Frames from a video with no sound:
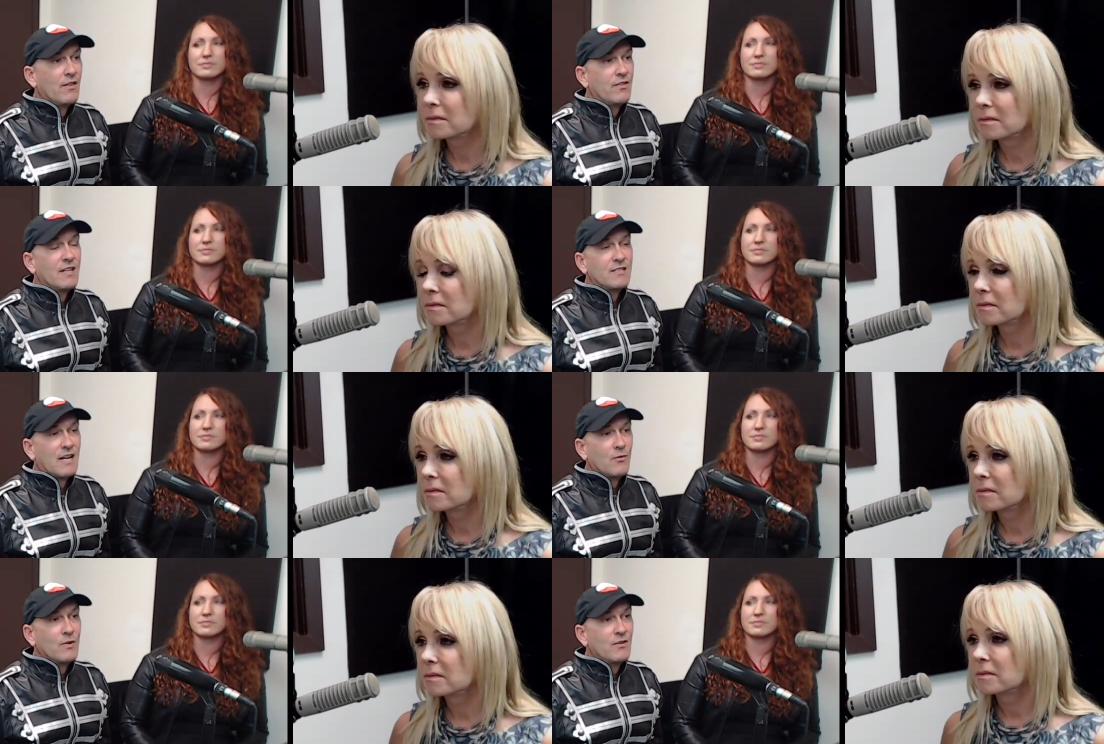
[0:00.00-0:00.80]
Speaker 1: the things I
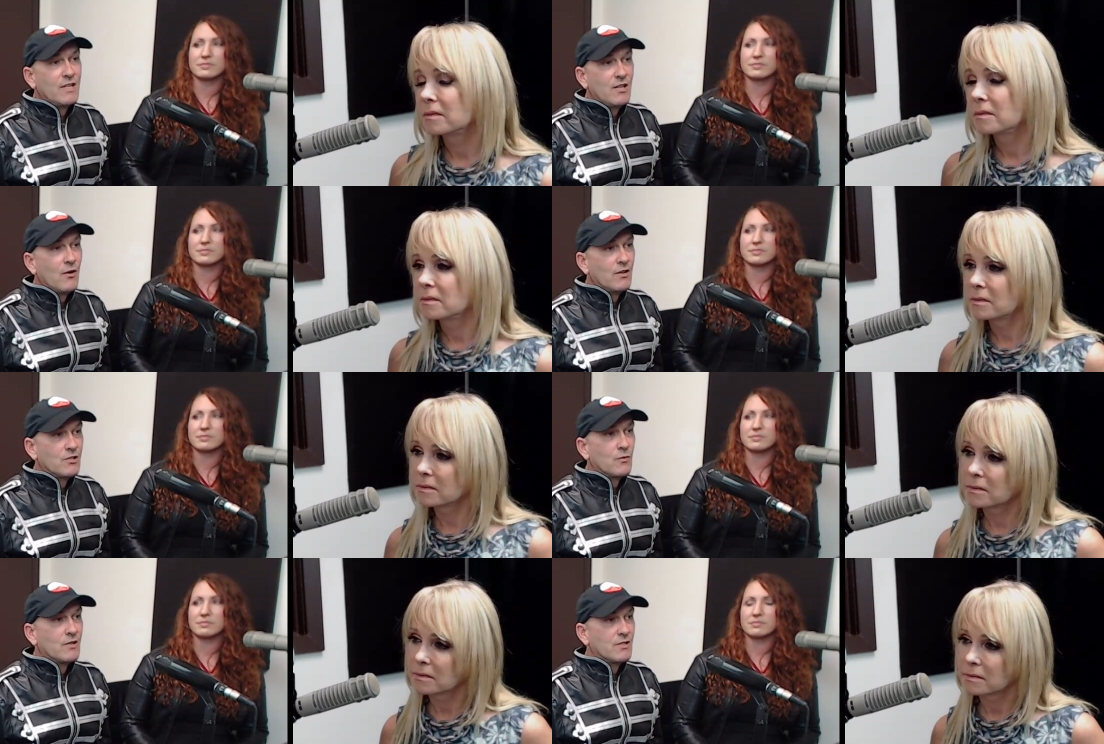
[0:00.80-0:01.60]
really noticed was